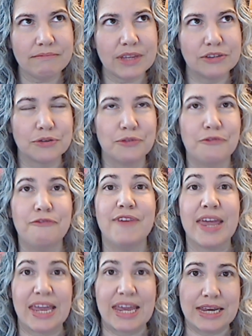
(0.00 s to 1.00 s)
sort of
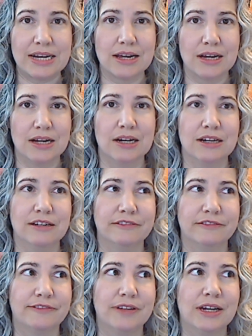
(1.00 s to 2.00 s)
vein
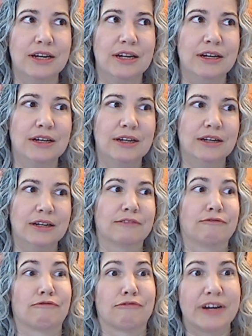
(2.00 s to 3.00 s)
of
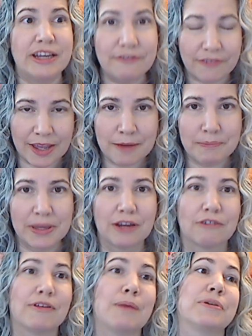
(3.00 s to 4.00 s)
revamping
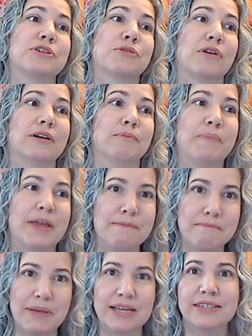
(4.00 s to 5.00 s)
your repertoire,
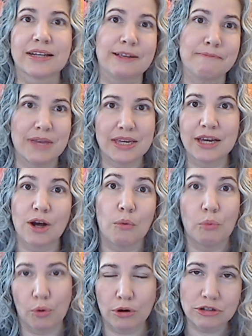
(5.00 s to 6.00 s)
basically making a
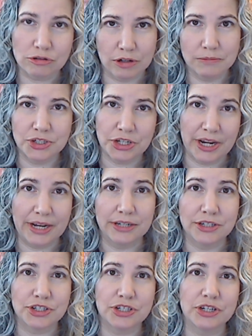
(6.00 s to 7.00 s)
wardrobe
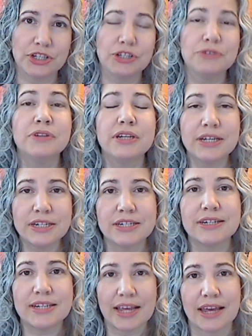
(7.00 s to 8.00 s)
change, you need
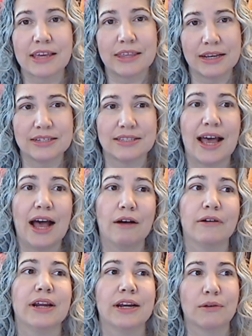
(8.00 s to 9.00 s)
to take things
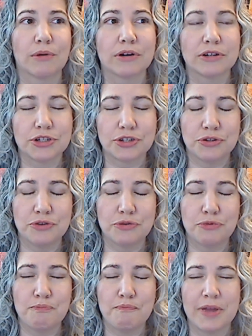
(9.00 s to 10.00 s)
out in order
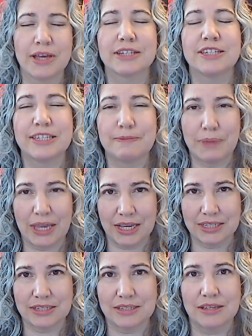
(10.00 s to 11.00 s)
to make
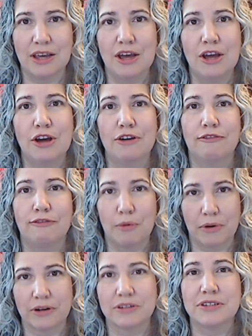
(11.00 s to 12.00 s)
space
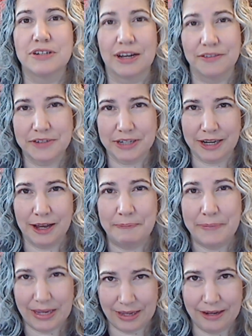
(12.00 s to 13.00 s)
for stuff to
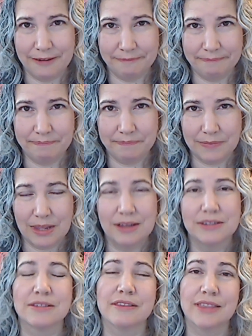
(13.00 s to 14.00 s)
come in.
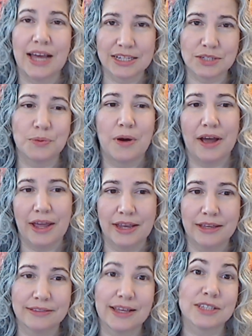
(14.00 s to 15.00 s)
So that's
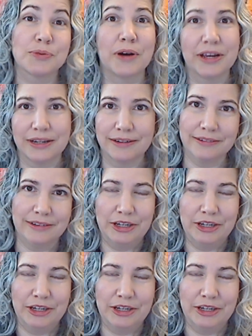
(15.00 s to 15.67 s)
why you